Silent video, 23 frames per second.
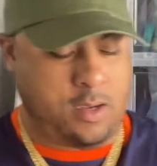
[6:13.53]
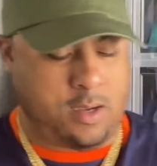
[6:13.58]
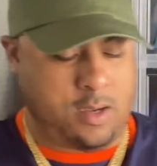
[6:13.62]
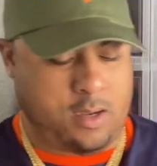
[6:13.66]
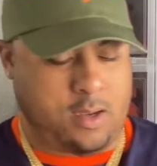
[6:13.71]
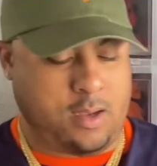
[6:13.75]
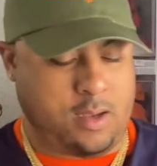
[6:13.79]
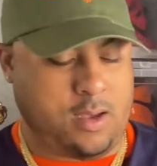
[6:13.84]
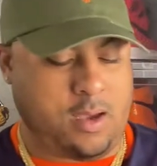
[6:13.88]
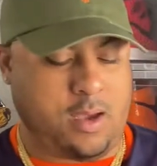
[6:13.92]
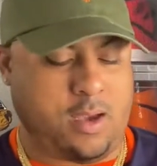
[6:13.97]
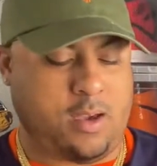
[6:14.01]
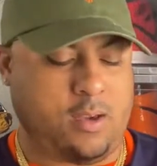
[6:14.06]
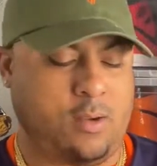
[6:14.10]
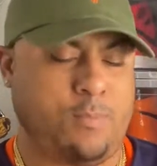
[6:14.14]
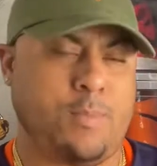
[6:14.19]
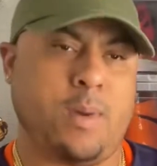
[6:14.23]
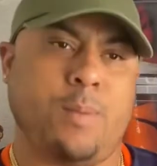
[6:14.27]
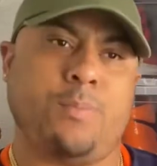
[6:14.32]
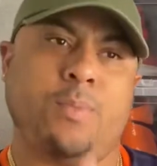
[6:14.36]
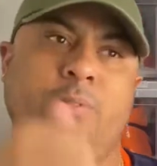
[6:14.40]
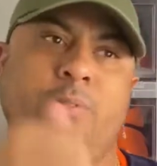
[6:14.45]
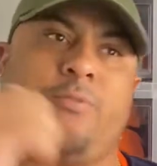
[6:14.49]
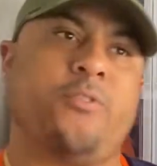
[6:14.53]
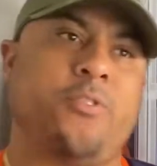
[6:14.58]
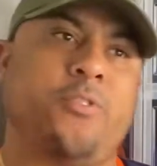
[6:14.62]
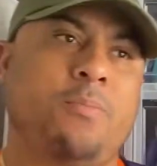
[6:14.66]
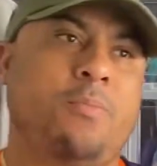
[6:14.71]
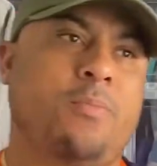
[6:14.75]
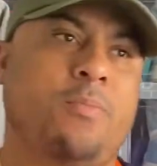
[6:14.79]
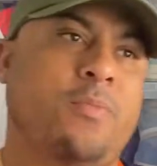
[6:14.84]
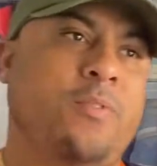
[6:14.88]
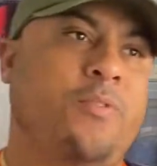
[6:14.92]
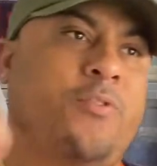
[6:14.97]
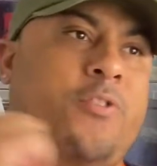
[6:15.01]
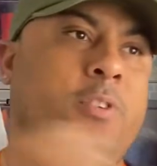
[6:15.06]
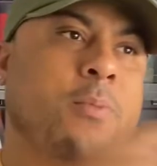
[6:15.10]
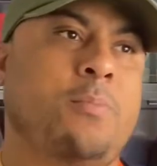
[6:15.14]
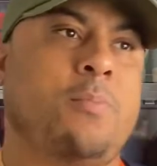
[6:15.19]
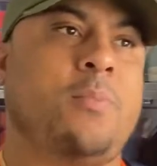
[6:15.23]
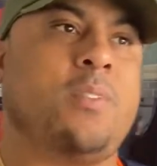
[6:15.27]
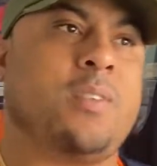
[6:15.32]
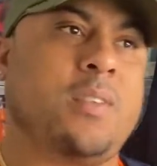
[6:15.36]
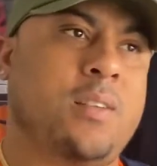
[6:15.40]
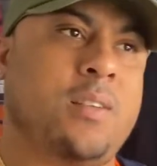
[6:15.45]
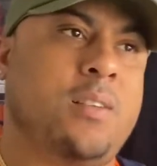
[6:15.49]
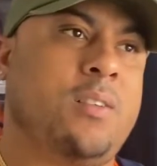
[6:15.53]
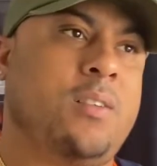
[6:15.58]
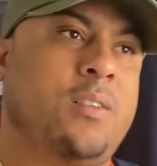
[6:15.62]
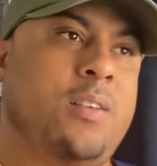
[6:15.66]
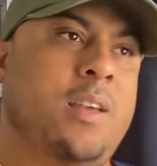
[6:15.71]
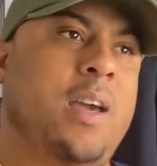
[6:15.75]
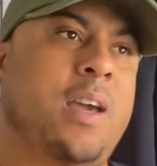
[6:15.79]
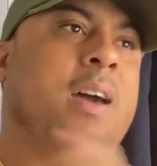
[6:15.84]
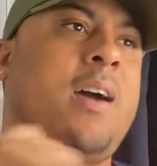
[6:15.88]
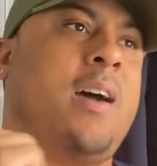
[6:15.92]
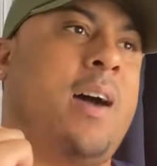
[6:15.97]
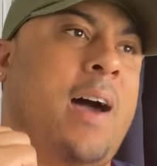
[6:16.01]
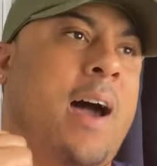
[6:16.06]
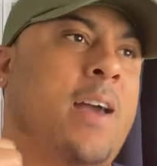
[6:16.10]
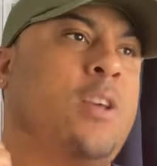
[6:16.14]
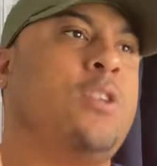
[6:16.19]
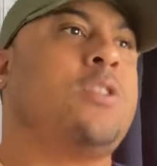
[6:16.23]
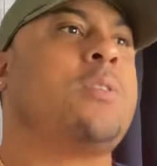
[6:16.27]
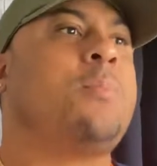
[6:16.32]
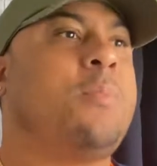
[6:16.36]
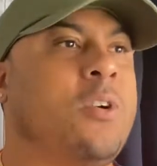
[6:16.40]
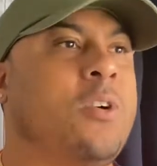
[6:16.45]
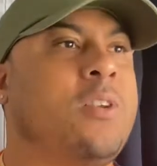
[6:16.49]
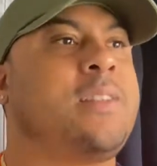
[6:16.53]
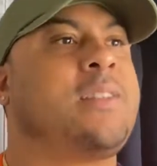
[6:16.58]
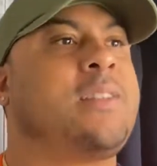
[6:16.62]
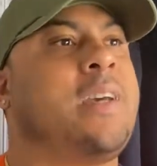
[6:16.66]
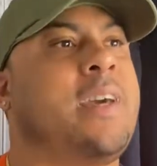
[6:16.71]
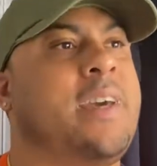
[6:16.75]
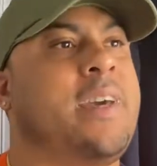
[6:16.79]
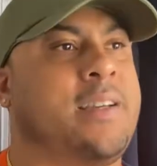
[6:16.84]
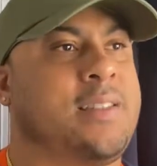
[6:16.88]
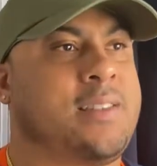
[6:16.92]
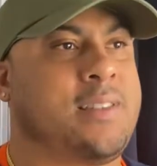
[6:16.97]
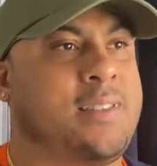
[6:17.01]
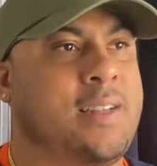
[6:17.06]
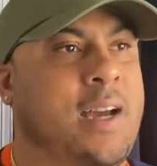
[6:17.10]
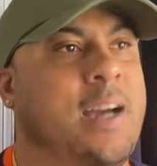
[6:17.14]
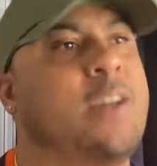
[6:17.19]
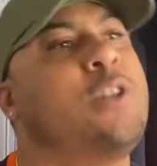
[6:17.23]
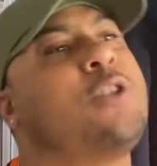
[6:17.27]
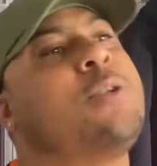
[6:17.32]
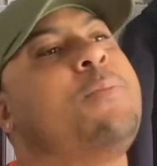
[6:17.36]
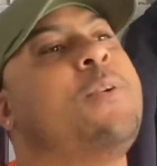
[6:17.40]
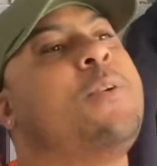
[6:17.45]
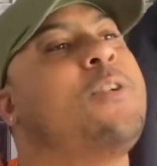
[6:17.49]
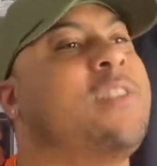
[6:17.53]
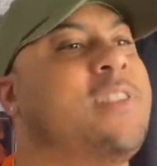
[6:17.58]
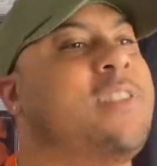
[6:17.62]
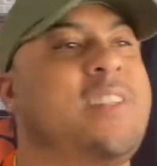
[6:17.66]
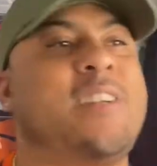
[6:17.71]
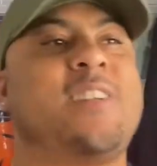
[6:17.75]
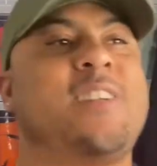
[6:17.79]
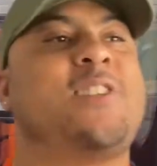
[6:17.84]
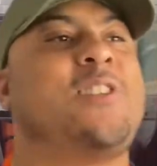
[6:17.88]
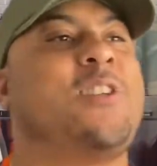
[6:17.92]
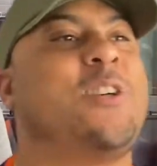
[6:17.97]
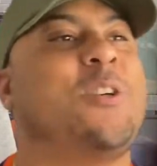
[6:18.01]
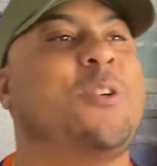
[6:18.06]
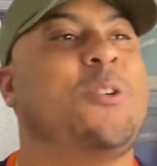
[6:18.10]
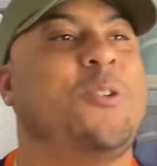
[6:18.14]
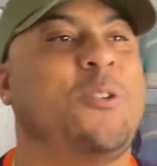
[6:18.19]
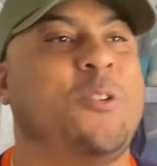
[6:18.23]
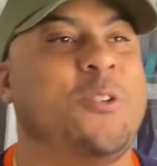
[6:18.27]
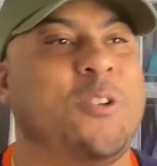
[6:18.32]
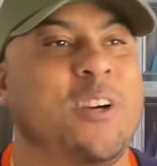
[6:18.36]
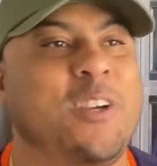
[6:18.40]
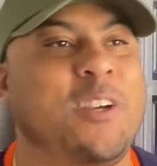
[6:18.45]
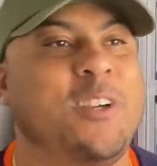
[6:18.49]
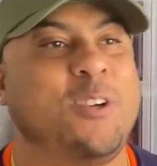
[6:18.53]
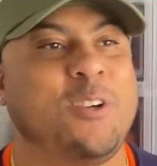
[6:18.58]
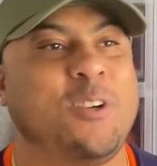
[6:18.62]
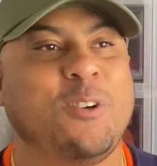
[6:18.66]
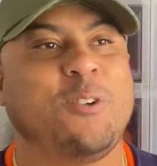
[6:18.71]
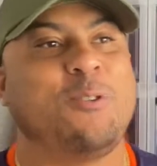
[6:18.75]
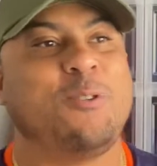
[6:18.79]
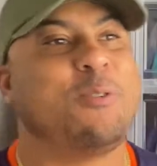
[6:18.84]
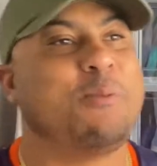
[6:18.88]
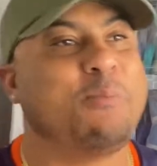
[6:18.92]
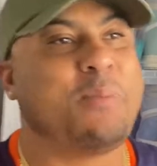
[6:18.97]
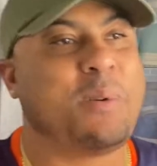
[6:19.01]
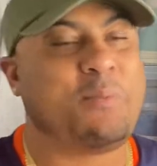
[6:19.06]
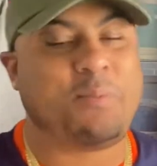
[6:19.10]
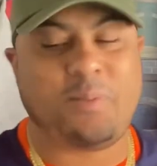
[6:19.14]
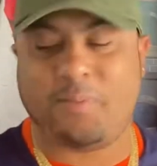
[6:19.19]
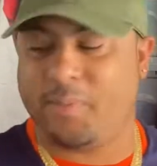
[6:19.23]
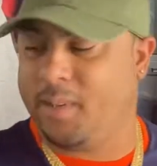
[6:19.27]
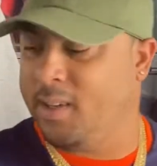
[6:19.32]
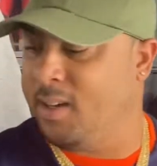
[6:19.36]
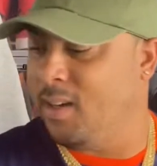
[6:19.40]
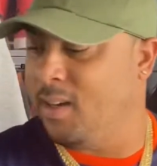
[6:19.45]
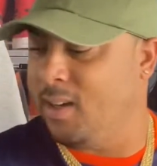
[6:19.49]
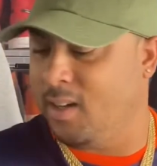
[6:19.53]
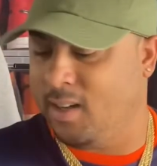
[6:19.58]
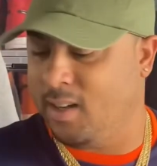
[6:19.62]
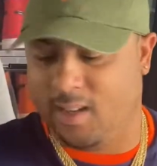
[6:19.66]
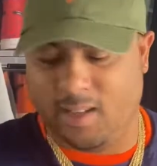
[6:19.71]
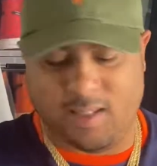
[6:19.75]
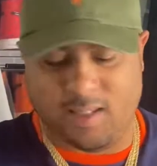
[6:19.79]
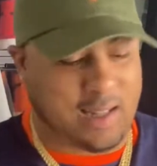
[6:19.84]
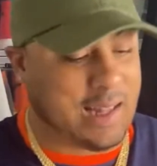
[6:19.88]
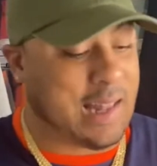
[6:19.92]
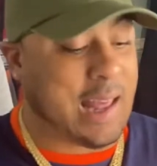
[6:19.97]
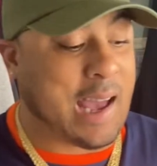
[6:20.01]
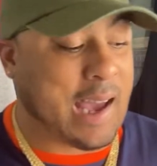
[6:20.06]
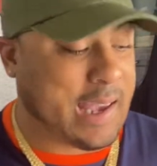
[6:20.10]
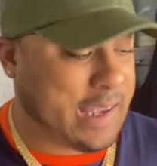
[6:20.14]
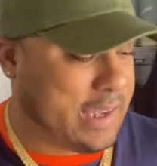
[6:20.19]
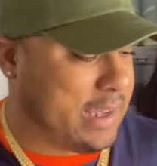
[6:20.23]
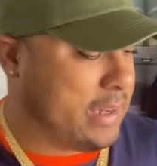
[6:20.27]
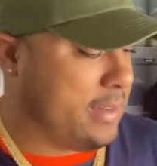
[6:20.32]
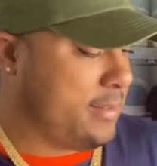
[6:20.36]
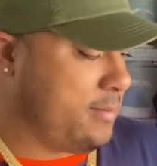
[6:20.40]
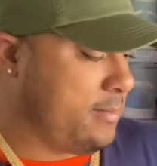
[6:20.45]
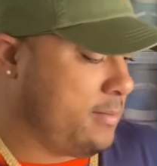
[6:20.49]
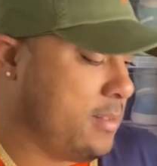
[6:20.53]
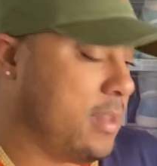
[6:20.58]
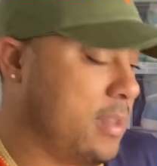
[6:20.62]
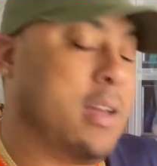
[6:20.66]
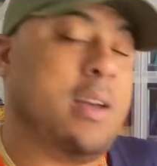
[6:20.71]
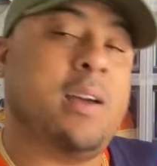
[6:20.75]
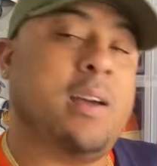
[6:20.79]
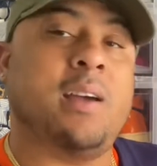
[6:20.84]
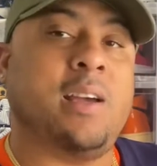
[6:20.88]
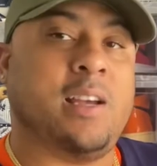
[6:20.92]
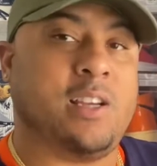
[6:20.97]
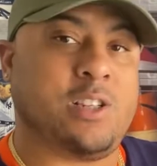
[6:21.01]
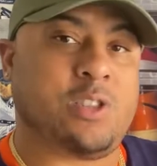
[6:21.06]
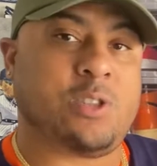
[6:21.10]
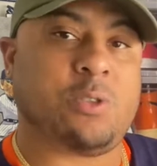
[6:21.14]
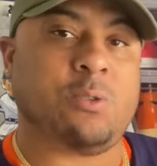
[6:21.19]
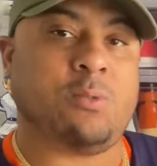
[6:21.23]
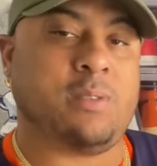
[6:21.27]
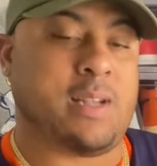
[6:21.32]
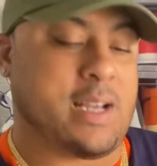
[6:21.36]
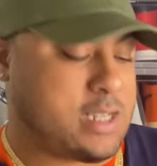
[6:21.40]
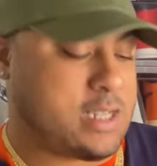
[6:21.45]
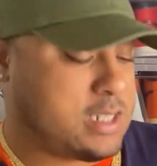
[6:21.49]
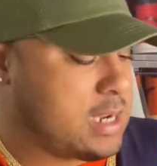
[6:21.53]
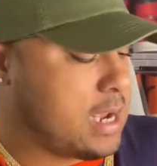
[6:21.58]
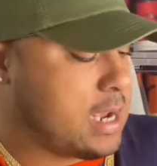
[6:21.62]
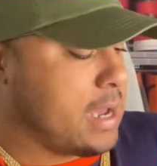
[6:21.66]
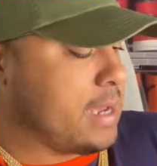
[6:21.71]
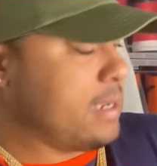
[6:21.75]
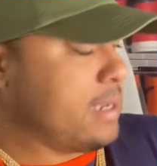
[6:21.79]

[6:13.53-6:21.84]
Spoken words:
Yeah, you remember from yeah, I used to be on the 6. I used to be on the 6 too. You don't remember me? Lying and shooting that shot.